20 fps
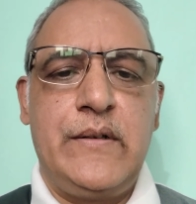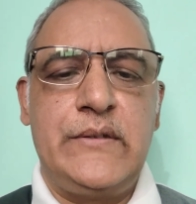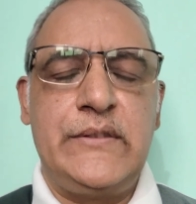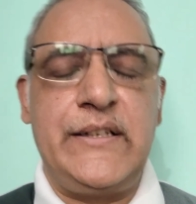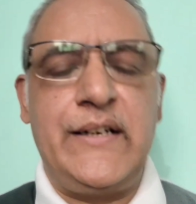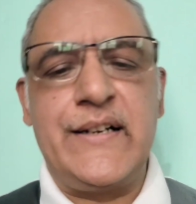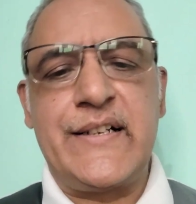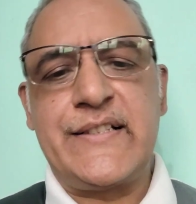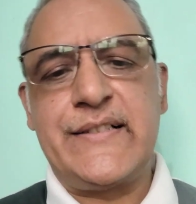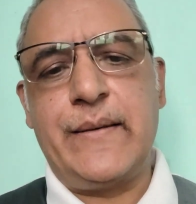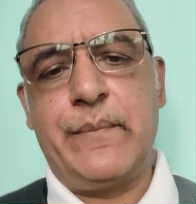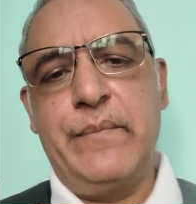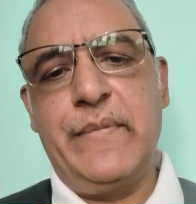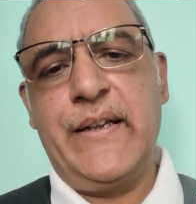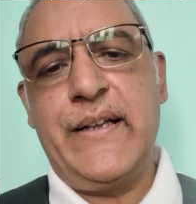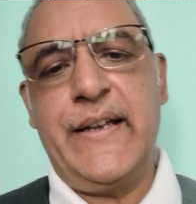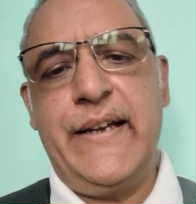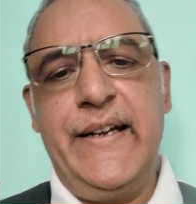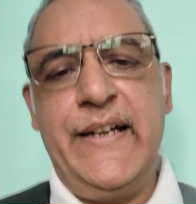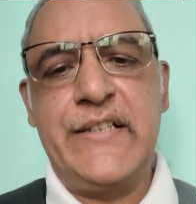There are
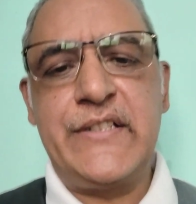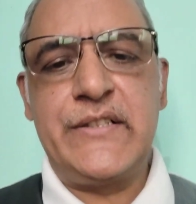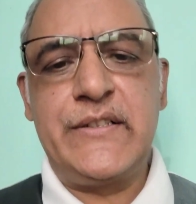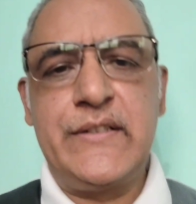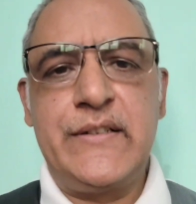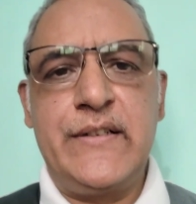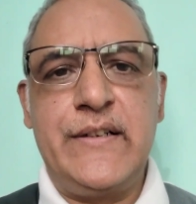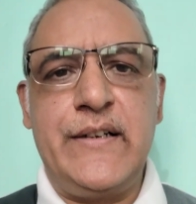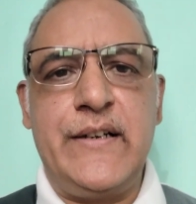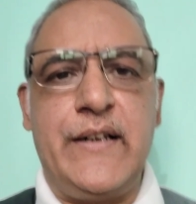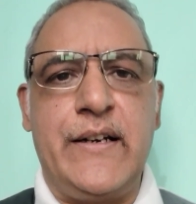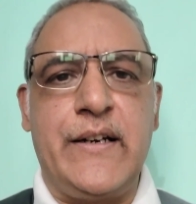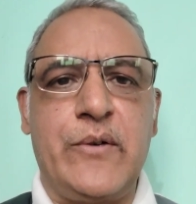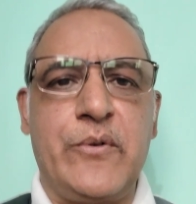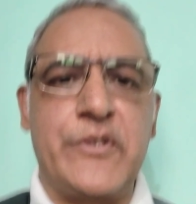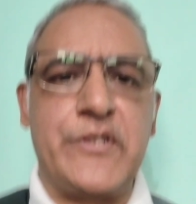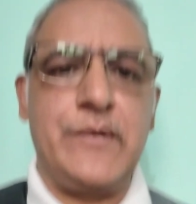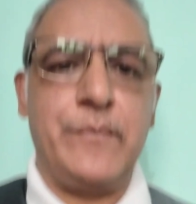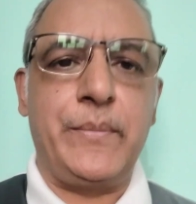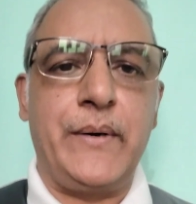some guides and
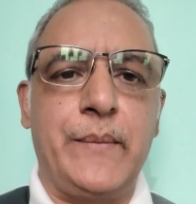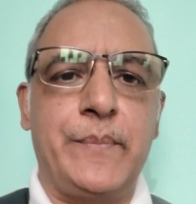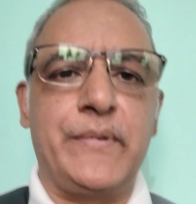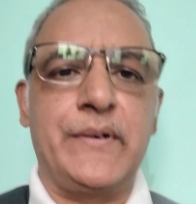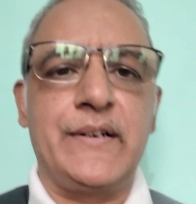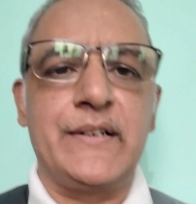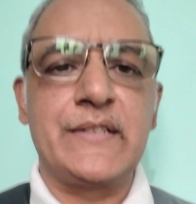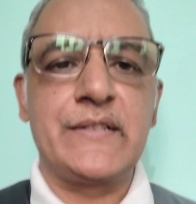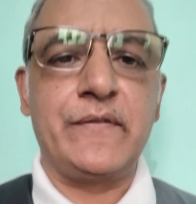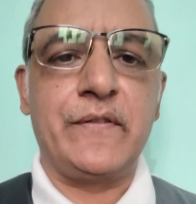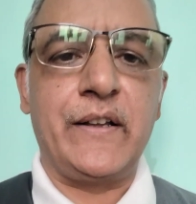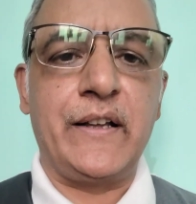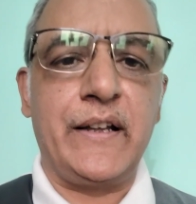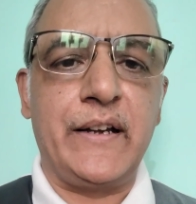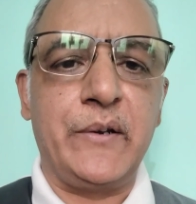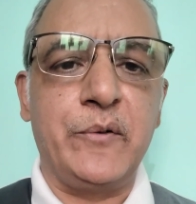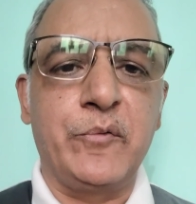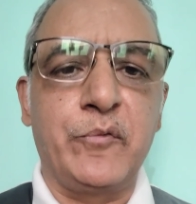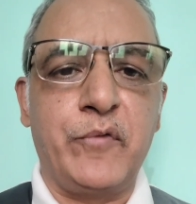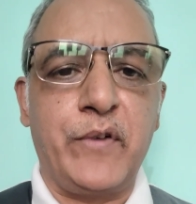question papers
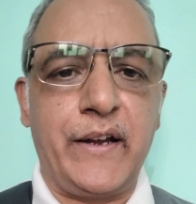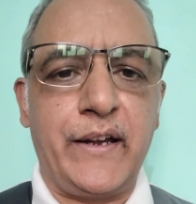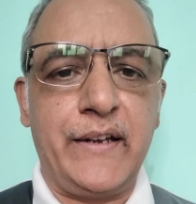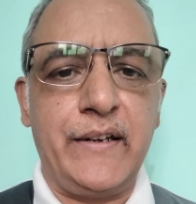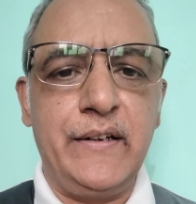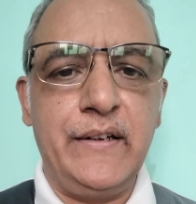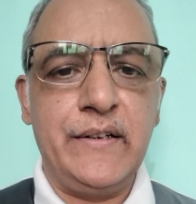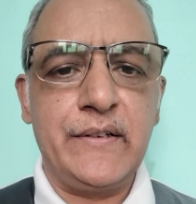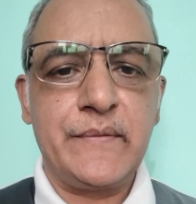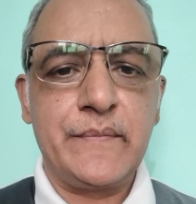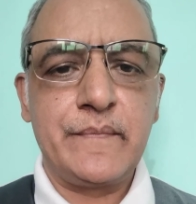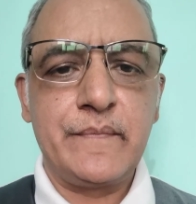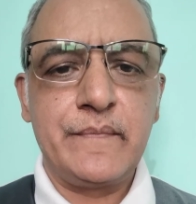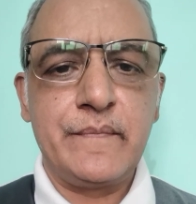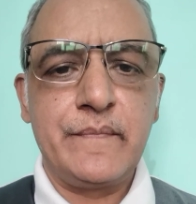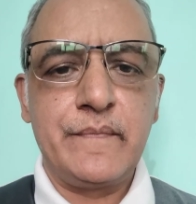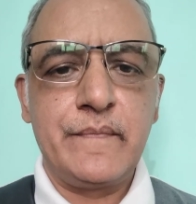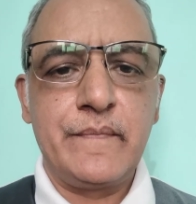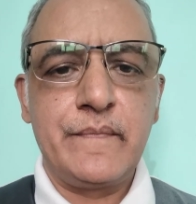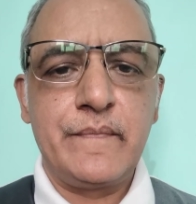where you find
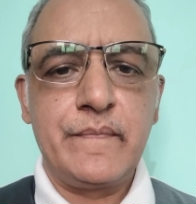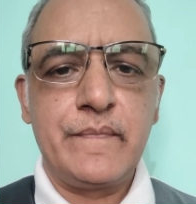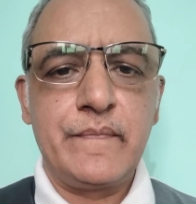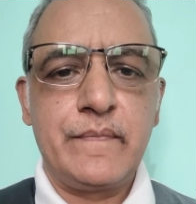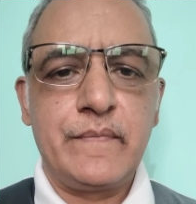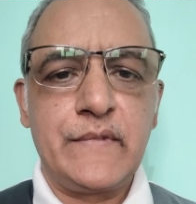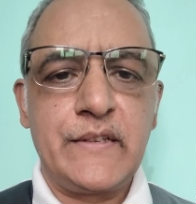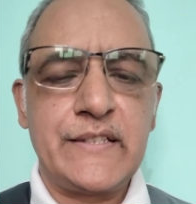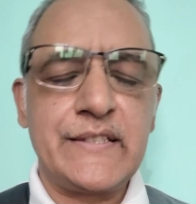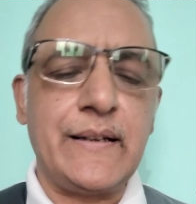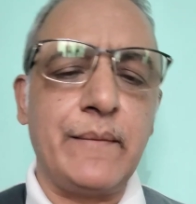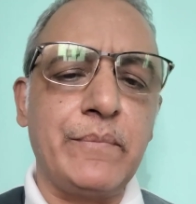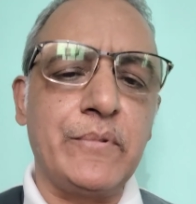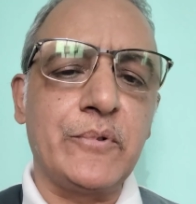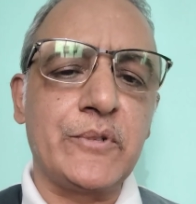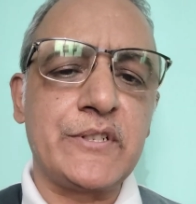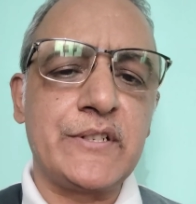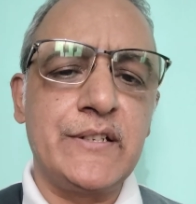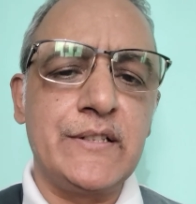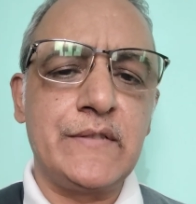some
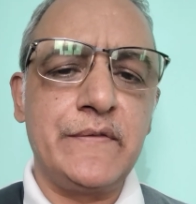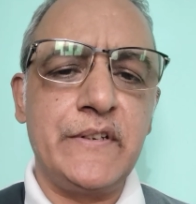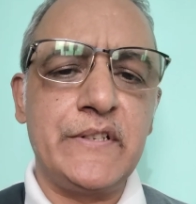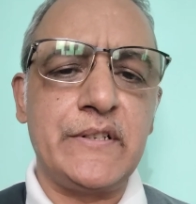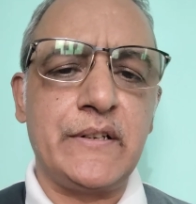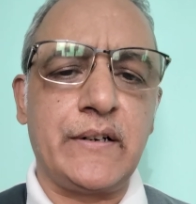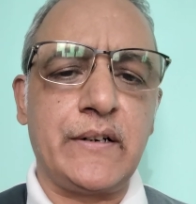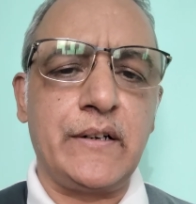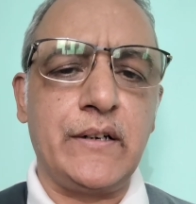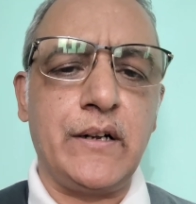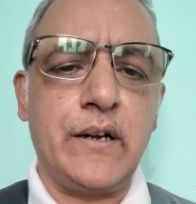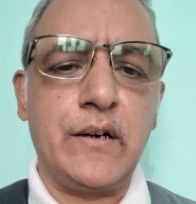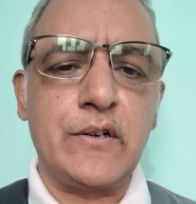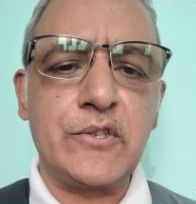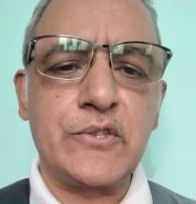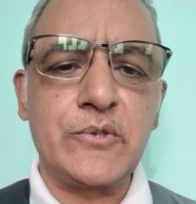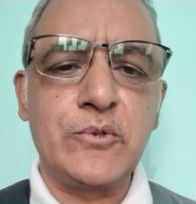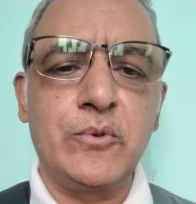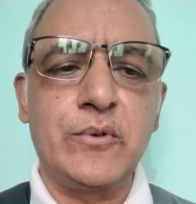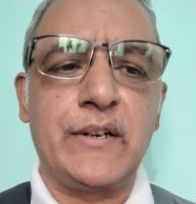questions which are
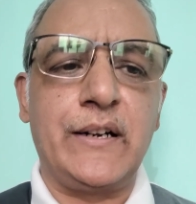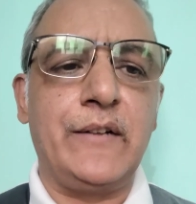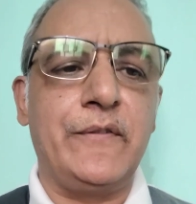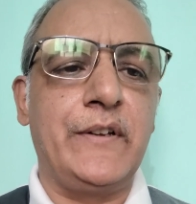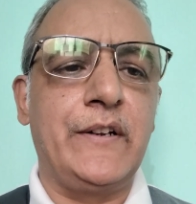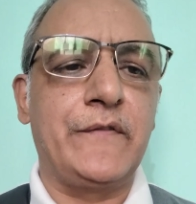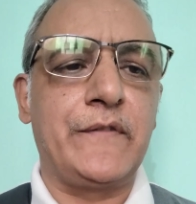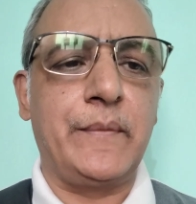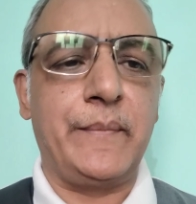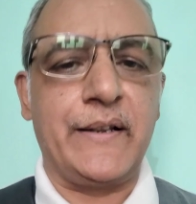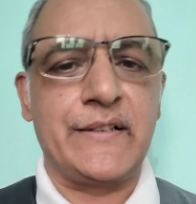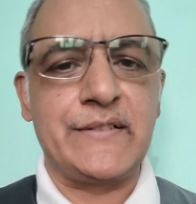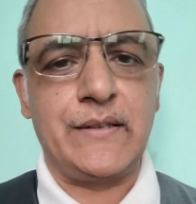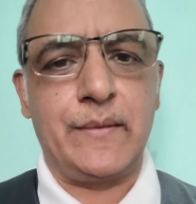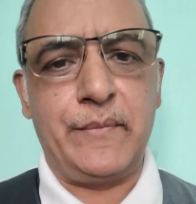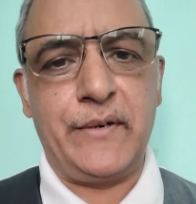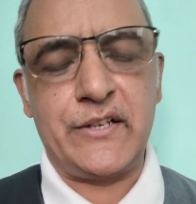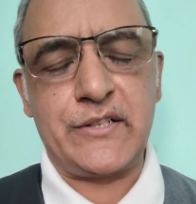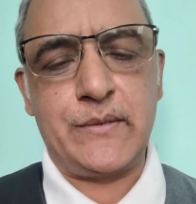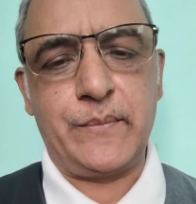not so relevant from
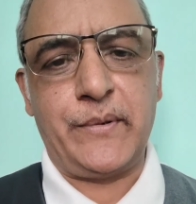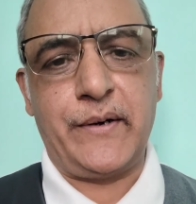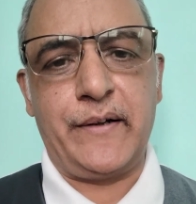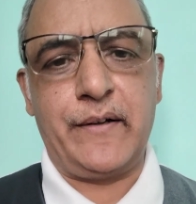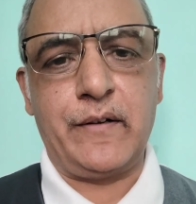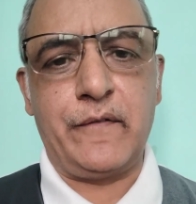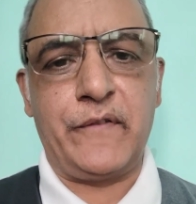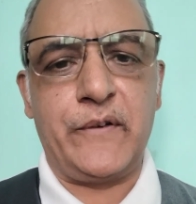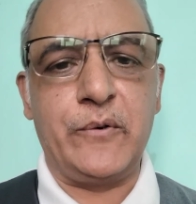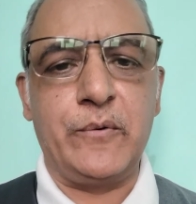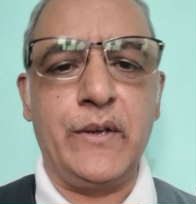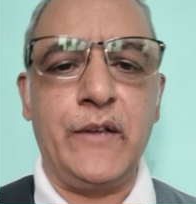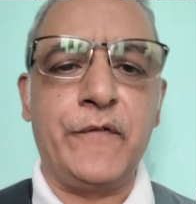examination point of view.